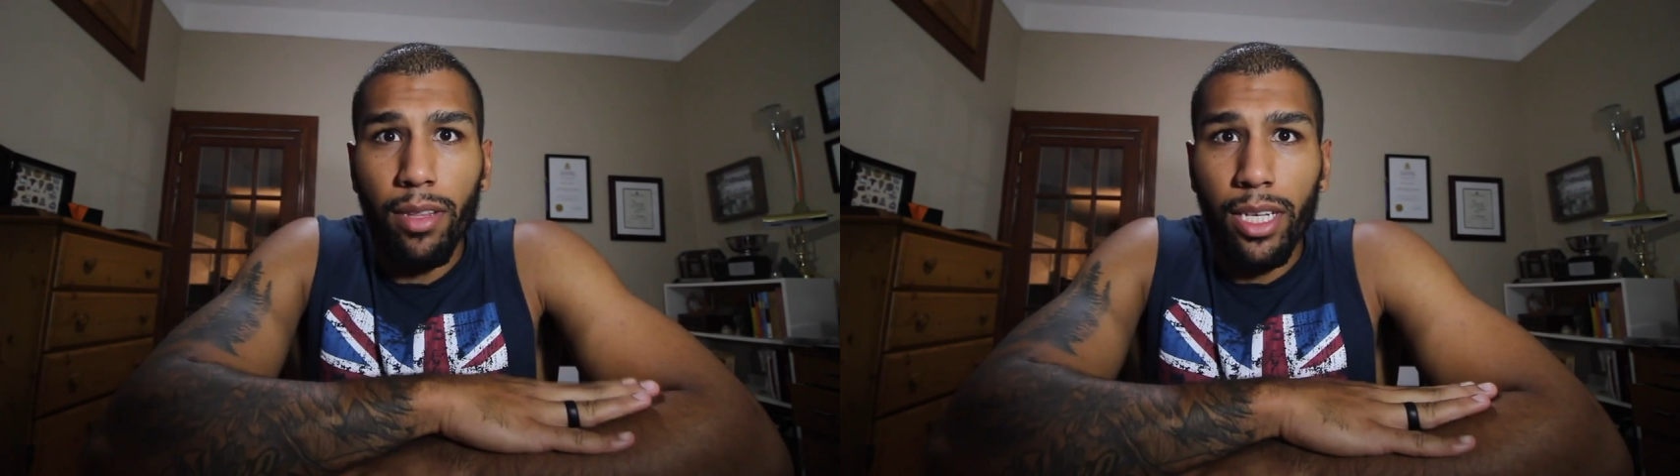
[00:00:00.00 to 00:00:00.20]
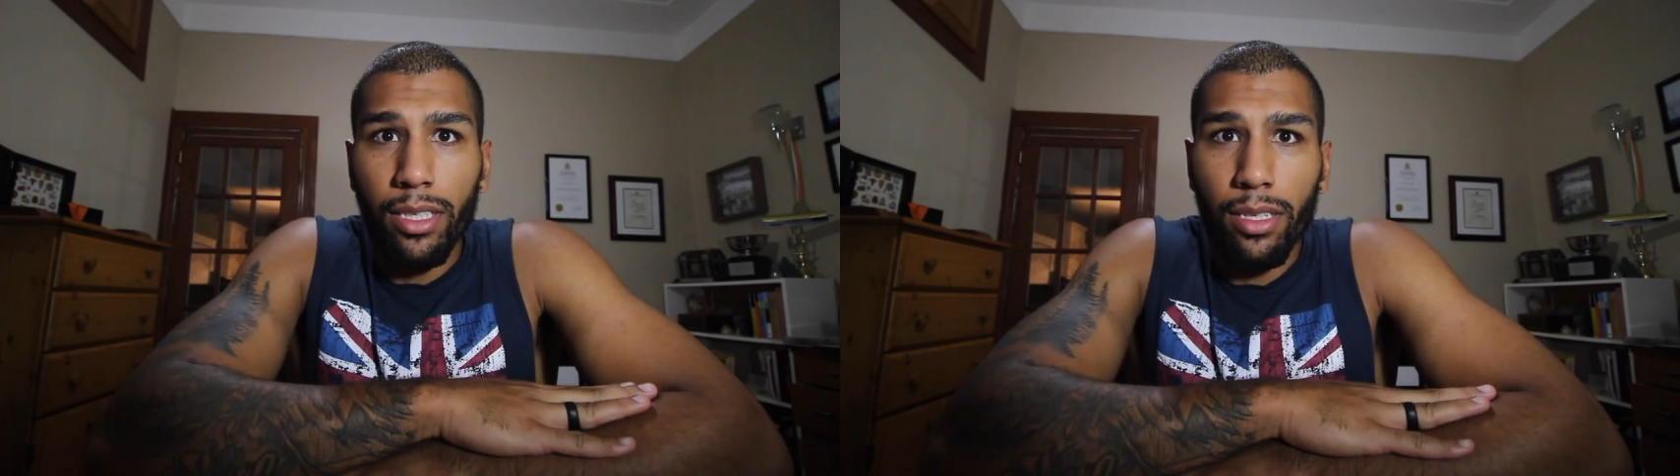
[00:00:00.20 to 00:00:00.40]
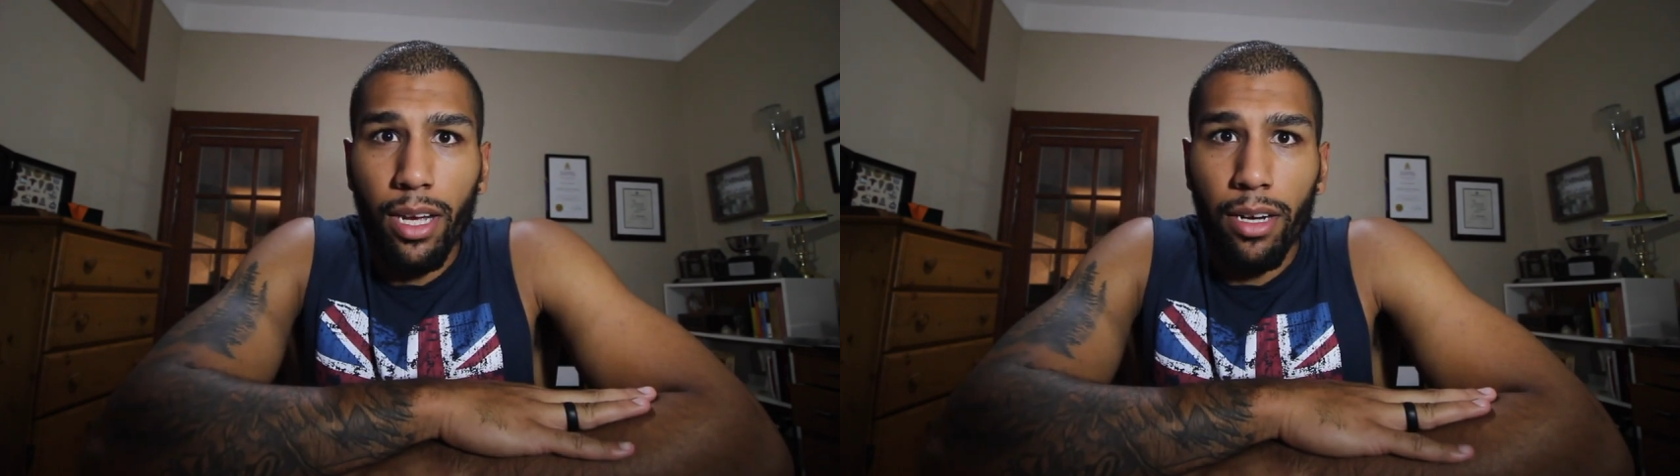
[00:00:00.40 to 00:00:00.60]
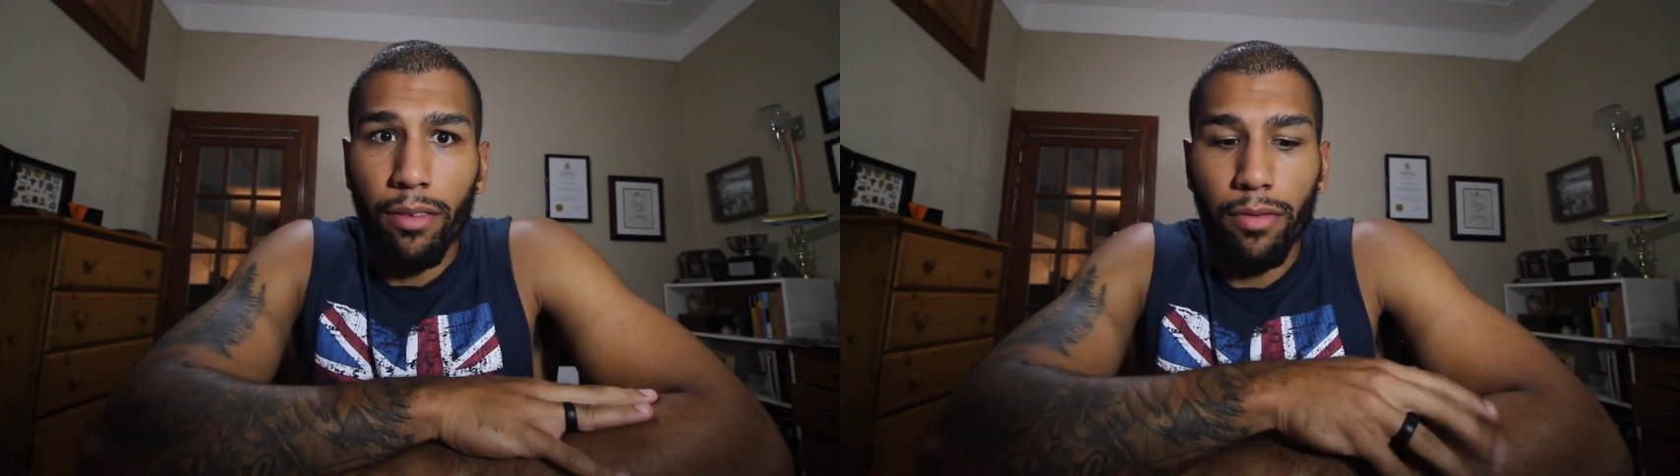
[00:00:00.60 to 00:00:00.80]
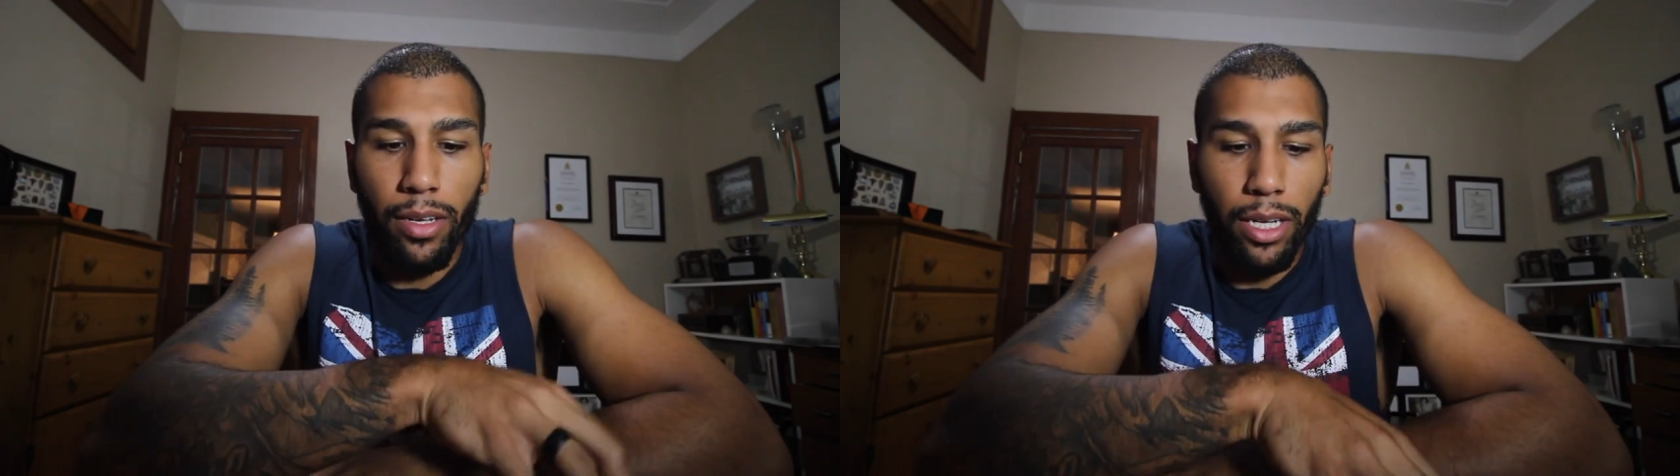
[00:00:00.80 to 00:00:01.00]
this kind
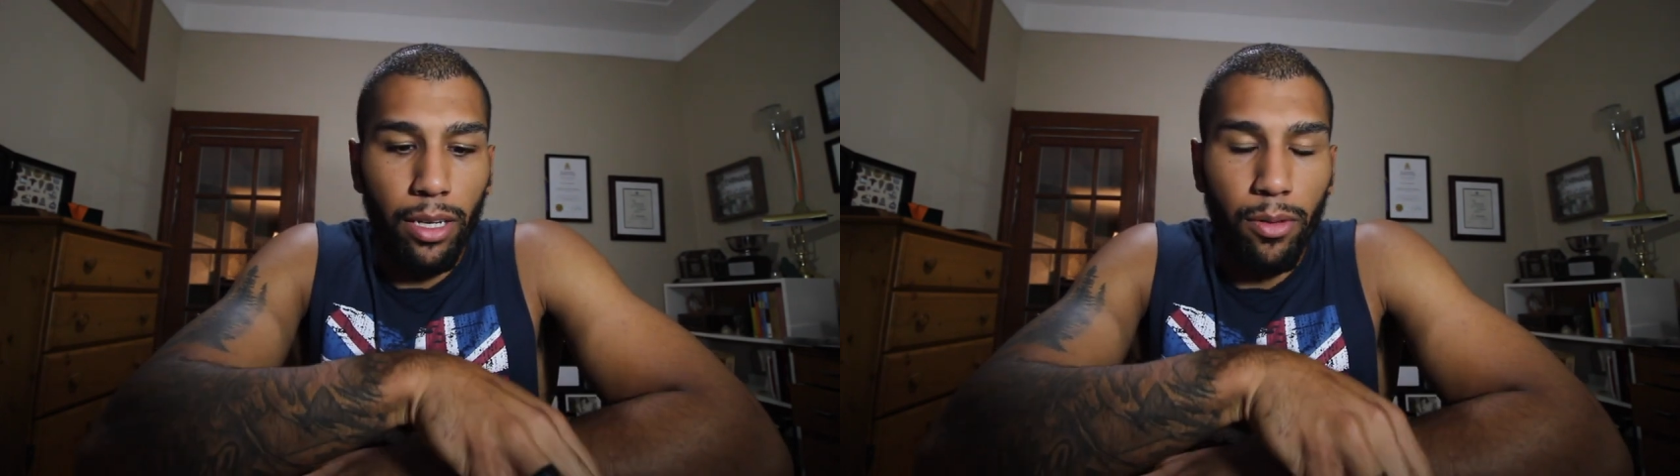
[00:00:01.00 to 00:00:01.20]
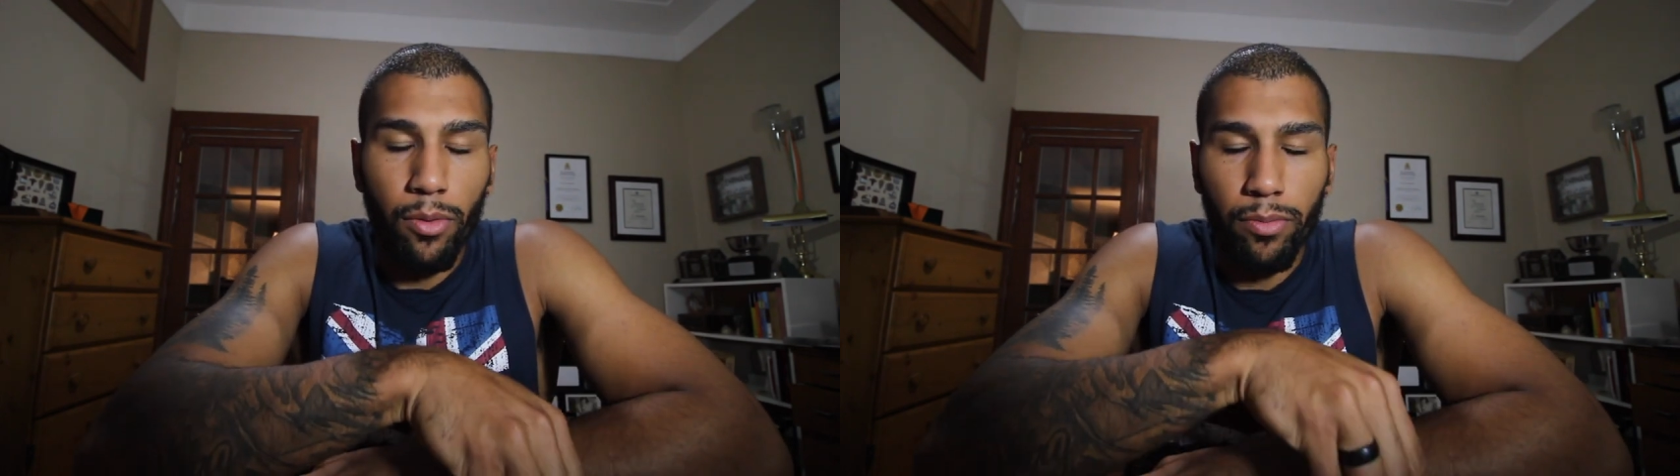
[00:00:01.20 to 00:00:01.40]
of like